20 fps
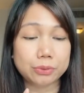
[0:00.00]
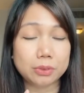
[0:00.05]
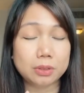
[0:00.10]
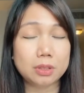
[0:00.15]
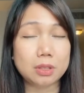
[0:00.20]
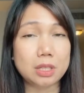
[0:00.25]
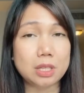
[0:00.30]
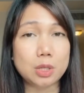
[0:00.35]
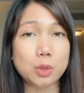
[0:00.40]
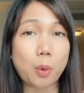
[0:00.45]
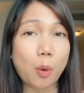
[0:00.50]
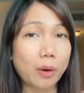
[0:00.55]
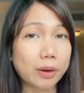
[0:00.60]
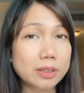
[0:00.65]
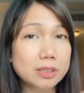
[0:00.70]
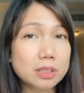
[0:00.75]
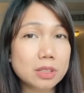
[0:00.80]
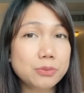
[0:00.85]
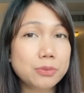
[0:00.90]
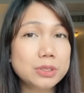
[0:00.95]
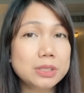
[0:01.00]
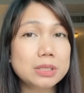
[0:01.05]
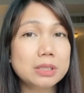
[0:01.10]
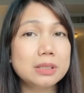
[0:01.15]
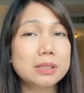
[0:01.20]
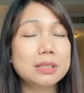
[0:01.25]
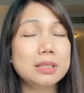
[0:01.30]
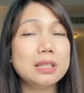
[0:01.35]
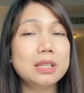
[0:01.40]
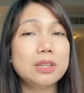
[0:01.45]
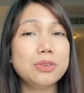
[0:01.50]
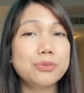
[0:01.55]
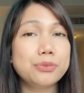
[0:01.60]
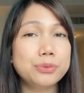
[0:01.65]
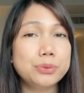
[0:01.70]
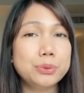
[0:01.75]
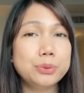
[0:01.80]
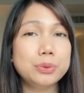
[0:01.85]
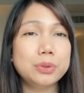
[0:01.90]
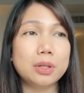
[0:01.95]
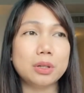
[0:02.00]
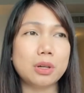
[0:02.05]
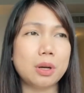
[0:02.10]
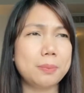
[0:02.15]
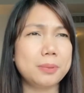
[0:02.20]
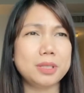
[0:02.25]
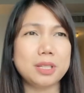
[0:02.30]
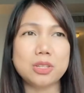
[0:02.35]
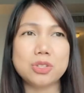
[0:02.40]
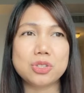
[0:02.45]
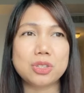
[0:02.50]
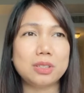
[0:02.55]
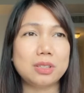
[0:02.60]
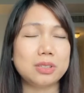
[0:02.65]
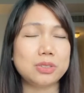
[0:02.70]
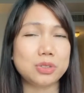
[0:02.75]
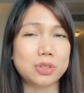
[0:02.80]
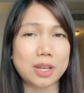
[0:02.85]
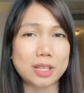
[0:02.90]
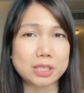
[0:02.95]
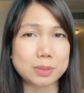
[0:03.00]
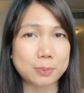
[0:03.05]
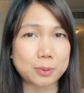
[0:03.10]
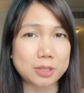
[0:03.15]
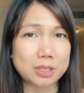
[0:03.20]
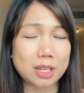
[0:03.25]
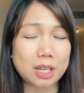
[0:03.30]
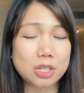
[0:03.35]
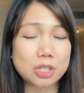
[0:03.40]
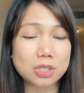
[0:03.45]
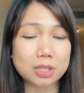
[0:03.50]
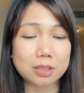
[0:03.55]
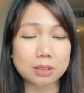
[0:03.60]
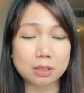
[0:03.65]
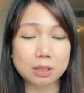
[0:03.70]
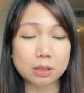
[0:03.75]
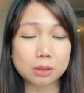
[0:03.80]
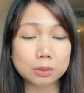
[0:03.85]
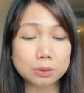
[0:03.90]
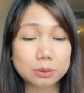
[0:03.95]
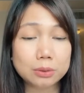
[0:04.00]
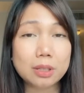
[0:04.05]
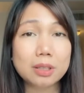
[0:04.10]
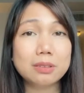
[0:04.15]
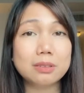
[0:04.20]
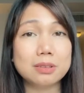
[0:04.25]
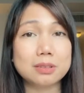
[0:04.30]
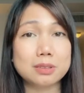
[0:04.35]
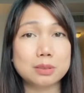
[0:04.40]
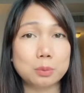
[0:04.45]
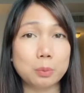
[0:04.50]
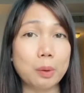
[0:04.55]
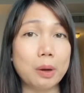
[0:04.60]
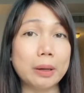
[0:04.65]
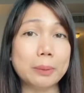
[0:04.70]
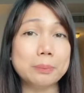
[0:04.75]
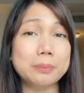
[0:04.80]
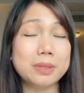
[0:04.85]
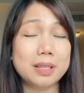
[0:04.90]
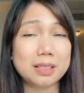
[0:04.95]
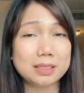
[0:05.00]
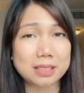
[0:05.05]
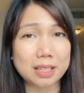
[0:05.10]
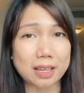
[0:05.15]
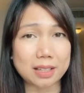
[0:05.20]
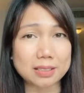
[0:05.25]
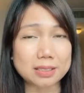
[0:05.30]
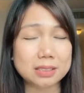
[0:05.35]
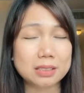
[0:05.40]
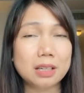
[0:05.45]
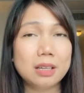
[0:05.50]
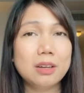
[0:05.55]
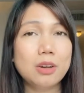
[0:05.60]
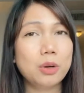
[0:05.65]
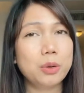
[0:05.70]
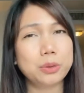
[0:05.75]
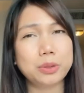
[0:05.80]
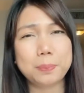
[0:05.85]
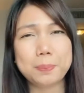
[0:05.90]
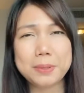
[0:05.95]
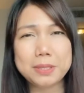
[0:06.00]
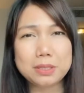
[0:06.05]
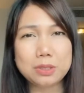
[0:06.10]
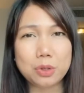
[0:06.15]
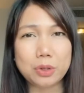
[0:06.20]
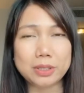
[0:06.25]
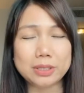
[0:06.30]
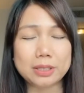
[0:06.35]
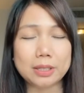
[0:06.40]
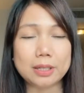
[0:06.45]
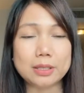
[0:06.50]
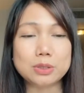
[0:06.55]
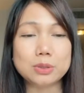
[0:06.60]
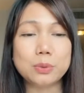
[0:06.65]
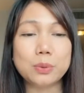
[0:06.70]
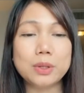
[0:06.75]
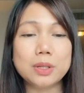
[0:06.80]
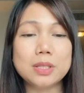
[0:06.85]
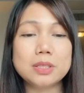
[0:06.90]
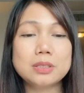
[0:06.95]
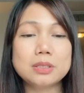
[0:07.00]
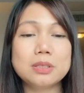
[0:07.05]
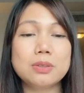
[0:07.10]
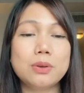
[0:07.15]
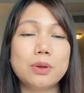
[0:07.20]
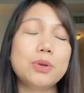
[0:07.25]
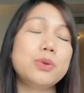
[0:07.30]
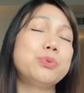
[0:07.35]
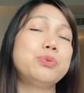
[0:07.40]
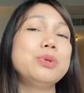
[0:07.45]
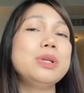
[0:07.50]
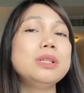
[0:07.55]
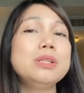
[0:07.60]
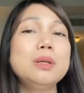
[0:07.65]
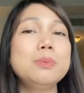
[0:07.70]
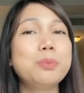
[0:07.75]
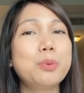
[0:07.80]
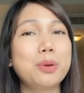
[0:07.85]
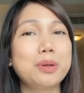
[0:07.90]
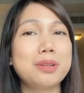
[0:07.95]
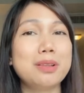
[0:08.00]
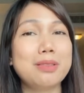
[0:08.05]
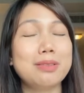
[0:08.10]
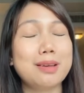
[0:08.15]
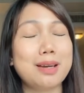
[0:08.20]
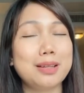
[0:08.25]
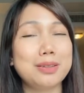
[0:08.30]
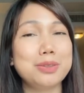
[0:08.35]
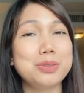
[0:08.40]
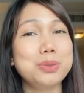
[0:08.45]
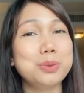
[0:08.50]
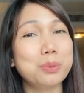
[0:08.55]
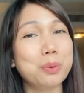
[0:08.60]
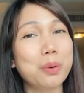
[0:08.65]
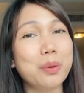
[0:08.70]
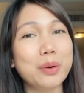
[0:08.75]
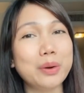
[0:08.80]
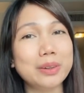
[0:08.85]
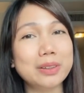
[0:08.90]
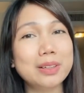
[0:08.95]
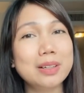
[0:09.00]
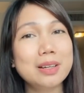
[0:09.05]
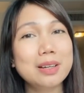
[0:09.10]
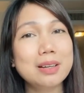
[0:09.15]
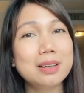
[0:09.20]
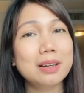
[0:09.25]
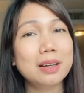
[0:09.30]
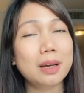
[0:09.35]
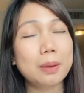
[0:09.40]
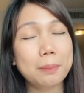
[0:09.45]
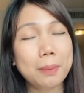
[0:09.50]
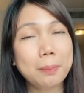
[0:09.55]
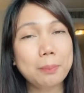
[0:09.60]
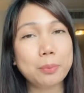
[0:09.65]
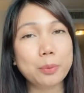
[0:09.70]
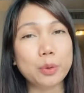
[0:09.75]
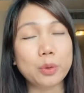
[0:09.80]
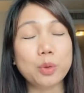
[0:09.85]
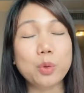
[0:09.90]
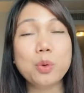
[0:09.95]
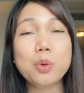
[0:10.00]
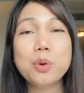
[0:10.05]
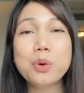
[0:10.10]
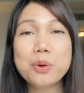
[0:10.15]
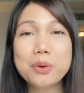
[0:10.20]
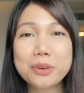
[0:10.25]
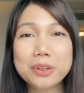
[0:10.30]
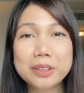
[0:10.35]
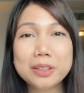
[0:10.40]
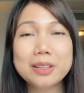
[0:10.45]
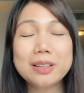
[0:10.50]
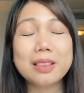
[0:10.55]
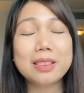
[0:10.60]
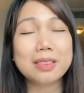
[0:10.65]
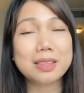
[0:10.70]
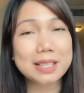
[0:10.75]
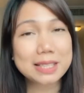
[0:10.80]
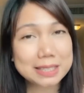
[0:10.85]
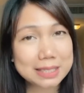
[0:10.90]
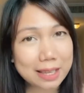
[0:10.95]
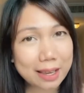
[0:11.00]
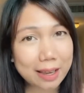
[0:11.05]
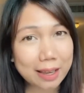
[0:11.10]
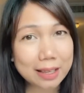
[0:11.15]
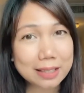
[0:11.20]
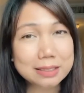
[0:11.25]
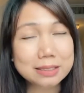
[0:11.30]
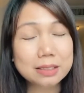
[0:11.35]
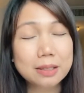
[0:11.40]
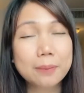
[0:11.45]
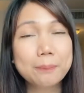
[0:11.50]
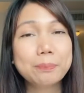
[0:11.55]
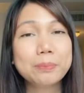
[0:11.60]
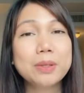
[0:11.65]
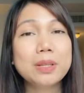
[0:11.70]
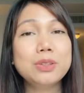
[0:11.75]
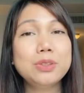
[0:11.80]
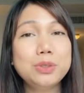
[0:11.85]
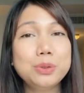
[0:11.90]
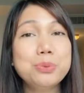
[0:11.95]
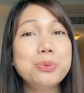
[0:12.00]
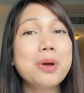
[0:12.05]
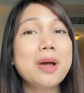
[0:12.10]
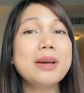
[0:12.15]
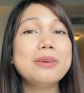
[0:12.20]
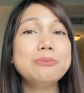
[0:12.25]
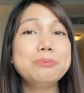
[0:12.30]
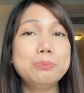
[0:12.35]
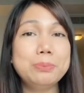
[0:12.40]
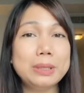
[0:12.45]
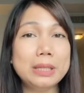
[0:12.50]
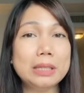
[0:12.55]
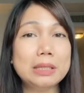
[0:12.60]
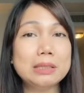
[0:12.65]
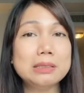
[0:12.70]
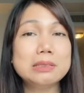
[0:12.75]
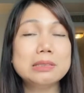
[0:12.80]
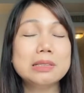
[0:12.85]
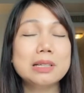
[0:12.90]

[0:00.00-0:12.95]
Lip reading: the quarantine facility, food, accommodation, and transportation, including the swab test or the PCR test. So it's really important that you are a member, or in this case, you have been